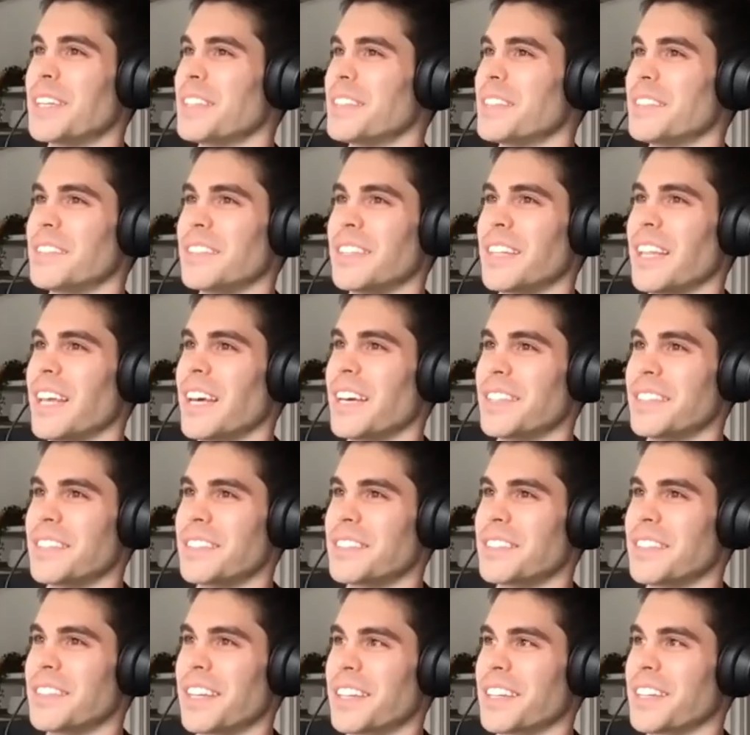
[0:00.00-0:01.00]
And it
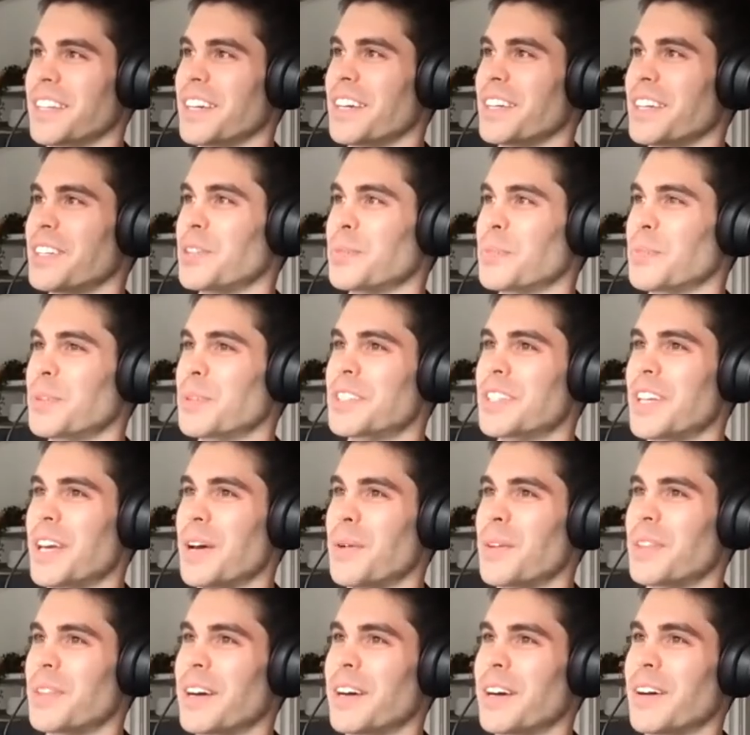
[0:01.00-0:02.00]
aligns like 100%
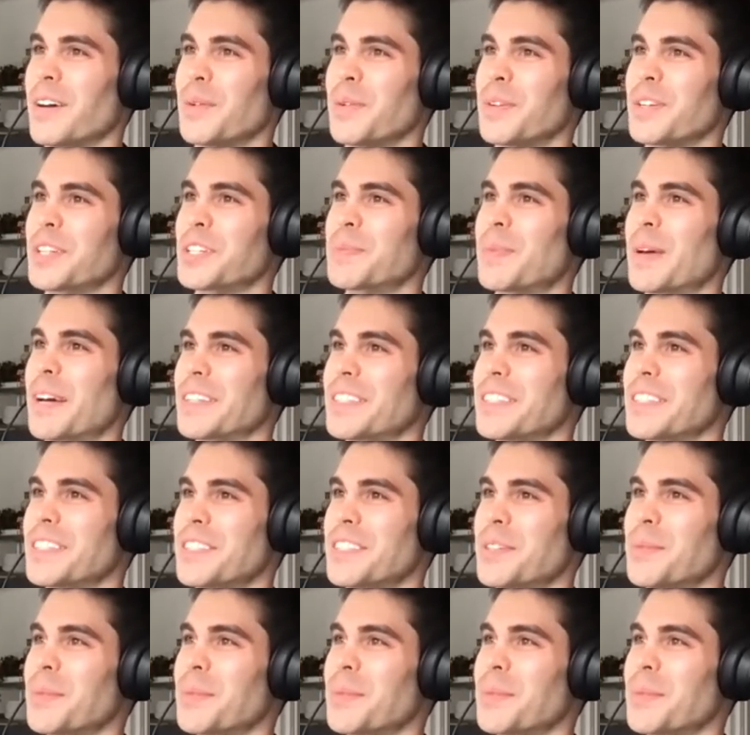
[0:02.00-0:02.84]
with how I would expect it